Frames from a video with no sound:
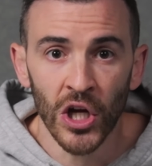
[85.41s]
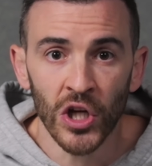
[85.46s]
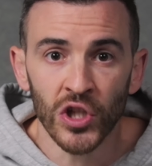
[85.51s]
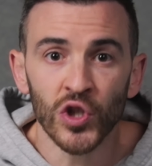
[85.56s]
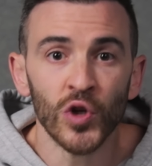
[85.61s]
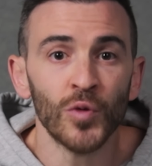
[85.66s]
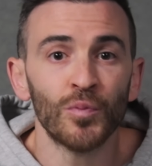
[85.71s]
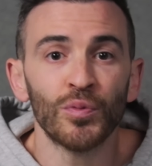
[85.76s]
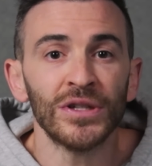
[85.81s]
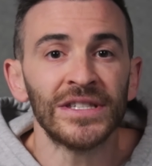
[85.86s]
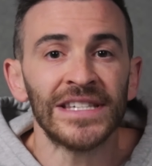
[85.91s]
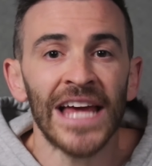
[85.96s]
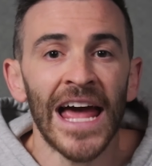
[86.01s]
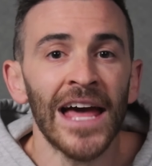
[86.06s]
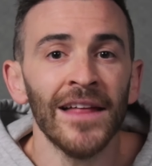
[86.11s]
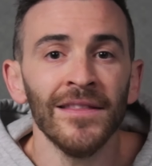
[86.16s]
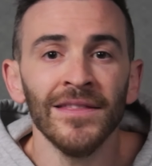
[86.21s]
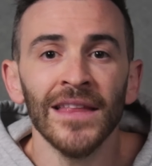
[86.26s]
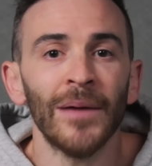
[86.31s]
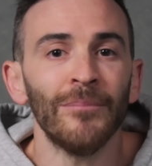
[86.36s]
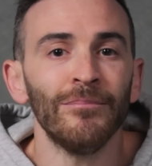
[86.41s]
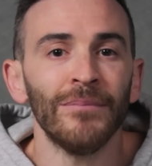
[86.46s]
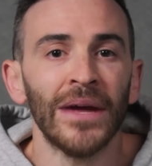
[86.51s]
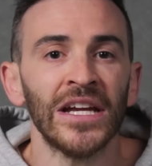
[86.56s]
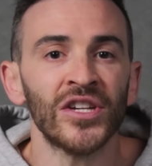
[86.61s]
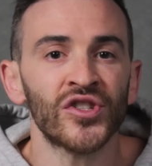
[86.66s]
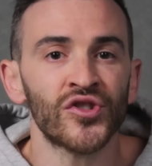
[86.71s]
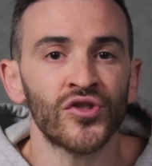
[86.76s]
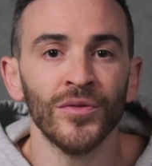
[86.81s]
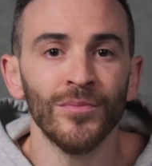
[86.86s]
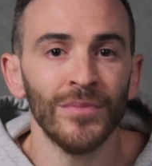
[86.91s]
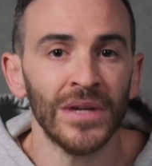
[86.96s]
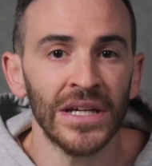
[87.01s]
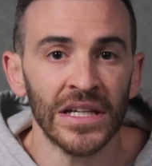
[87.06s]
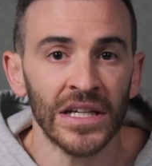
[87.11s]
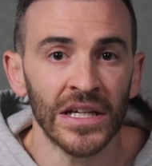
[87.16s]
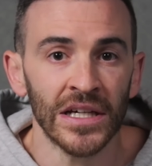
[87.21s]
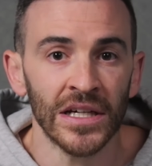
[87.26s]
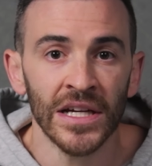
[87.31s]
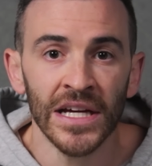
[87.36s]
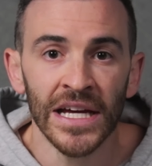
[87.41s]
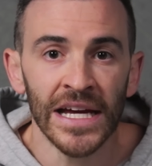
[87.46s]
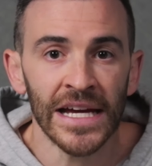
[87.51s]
to pretend that mainstream media